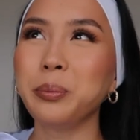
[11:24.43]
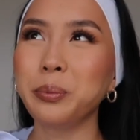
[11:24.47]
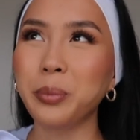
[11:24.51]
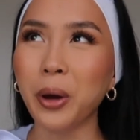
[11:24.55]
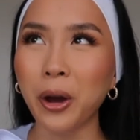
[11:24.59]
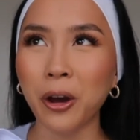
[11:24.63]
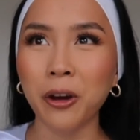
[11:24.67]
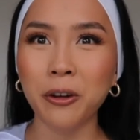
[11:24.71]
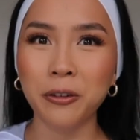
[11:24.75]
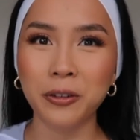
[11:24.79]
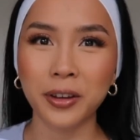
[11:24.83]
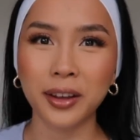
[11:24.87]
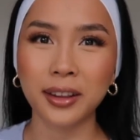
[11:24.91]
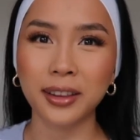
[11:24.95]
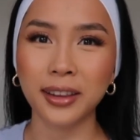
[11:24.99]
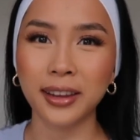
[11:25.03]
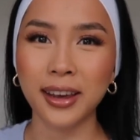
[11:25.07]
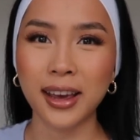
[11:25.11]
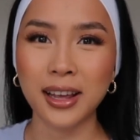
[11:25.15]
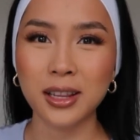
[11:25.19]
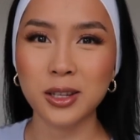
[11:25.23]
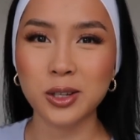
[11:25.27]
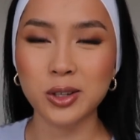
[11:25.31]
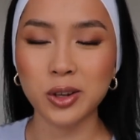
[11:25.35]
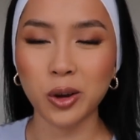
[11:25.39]

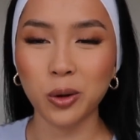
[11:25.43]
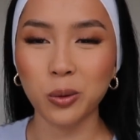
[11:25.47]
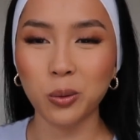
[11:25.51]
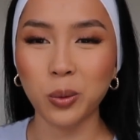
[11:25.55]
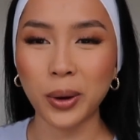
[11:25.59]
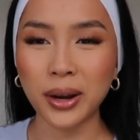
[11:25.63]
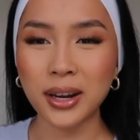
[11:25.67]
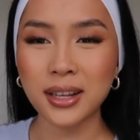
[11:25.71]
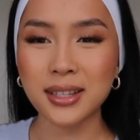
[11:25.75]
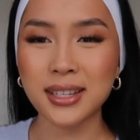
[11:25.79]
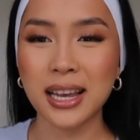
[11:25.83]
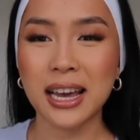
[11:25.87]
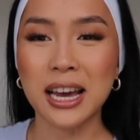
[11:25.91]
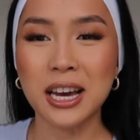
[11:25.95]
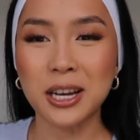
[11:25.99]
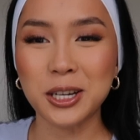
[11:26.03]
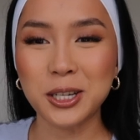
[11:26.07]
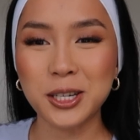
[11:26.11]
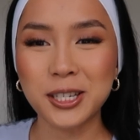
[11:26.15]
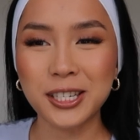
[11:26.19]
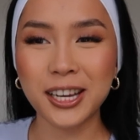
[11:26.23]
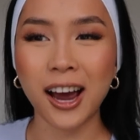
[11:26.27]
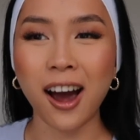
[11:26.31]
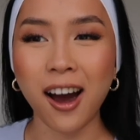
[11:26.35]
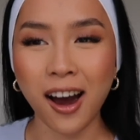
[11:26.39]
perfectly and so when it's
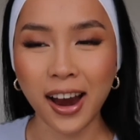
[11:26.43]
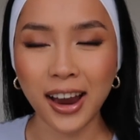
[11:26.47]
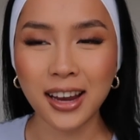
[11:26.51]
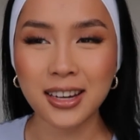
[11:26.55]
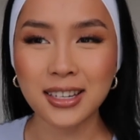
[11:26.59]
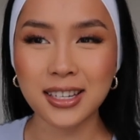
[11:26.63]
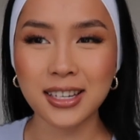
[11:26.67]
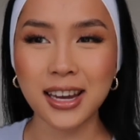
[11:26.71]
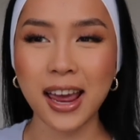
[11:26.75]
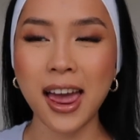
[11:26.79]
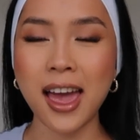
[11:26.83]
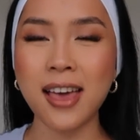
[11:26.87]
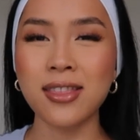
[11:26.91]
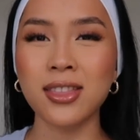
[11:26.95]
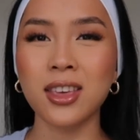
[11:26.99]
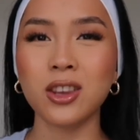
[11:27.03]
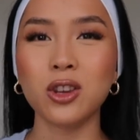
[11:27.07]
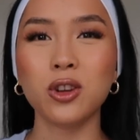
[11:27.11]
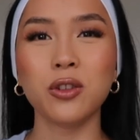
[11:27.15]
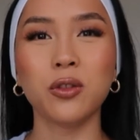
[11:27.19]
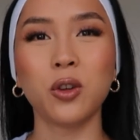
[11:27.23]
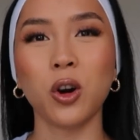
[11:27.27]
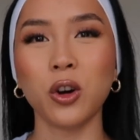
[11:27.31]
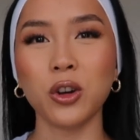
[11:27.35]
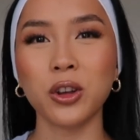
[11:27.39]
tight and
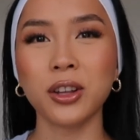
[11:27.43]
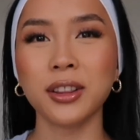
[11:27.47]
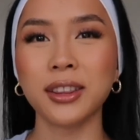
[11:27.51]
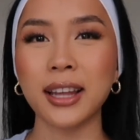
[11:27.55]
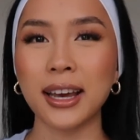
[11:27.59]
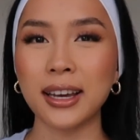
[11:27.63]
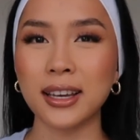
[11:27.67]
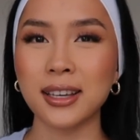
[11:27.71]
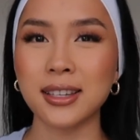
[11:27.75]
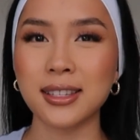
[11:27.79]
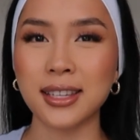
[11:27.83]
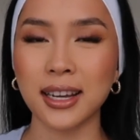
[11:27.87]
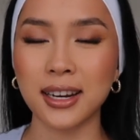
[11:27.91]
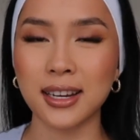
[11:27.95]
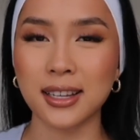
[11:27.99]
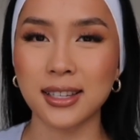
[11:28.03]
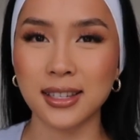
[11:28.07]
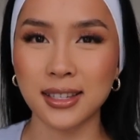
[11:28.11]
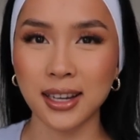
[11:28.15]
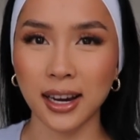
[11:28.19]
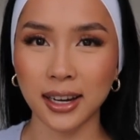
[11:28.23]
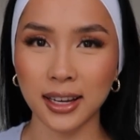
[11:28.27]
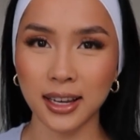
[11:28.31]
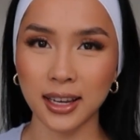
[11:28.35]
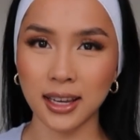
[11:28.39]
then you've got your leggings that are
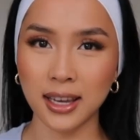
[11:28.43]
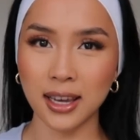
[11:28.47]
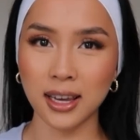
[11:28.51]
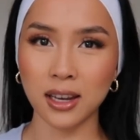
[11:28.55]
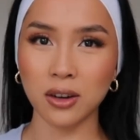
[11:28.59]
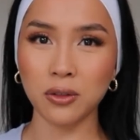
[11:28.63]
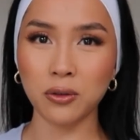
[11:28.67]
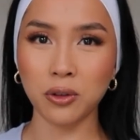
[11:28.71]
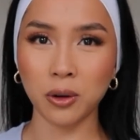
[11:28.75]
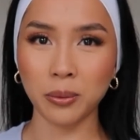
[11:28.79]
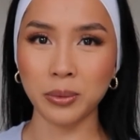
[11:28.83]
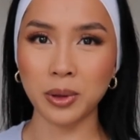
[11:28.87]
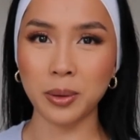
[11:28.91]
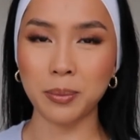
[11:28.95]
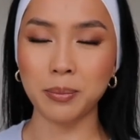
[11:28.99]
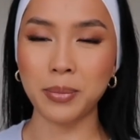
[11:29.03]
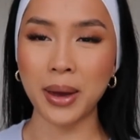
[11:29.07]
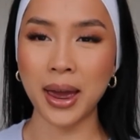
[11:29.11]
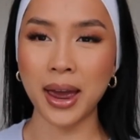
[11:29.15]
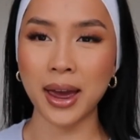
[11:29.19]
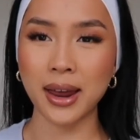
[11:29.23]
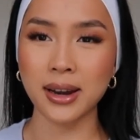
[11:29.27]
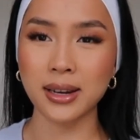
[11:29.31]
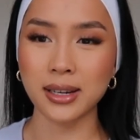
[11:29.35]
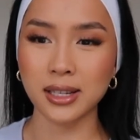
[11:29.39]
sucking in from the
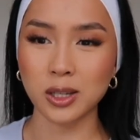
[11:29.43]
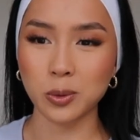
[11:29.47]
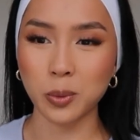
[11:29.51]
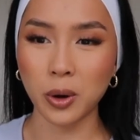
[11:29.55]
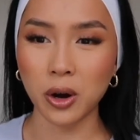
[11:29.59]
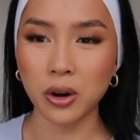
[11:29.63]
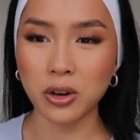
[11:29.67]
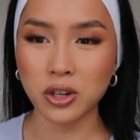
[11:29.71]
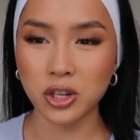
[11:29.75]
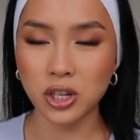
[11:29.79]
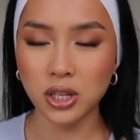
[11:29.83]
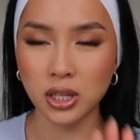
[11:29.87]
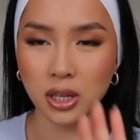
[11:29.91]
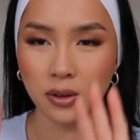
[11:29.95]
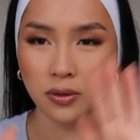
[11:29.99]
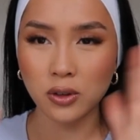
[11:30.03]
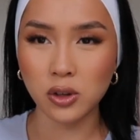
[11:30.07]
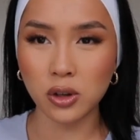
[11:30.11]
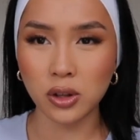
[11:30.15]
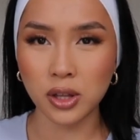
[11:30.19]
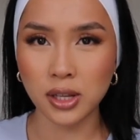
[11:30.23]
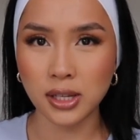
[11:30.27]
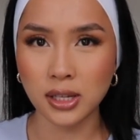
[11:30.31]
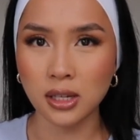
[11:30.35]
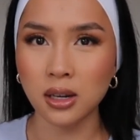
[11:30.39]
band as well it just
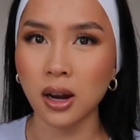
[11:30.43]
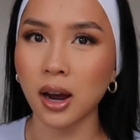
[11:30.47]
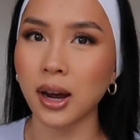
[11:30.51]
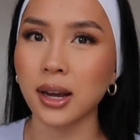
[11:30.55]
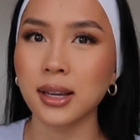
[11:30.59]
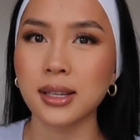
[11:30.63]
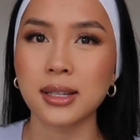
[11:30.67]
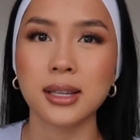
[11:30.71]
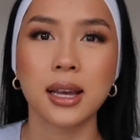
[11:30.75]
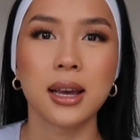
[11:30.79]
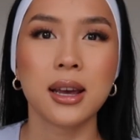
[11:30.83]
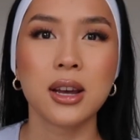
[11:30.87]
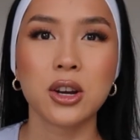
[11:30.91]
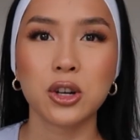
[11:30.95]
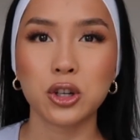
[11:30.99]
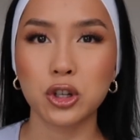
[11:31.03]
gives you this nice